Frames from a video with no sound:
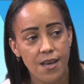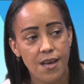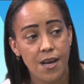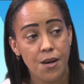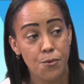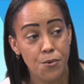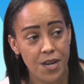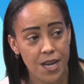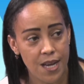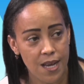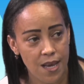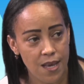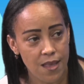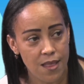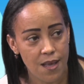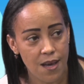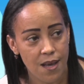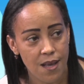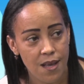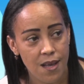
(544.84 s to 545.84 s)
and
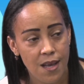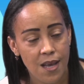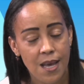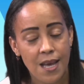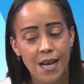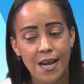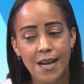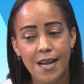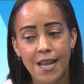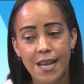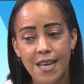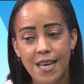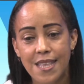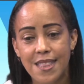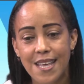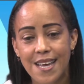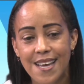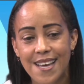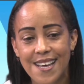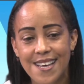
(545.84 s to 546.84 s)
Grenada.
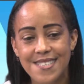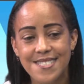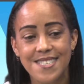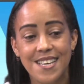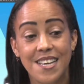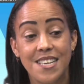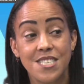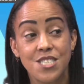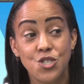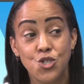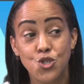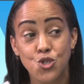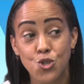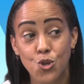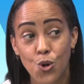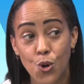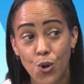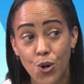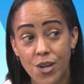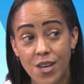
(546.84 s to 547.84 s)
Grenada has an
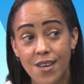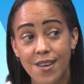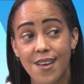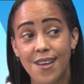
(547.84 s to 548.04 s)
historical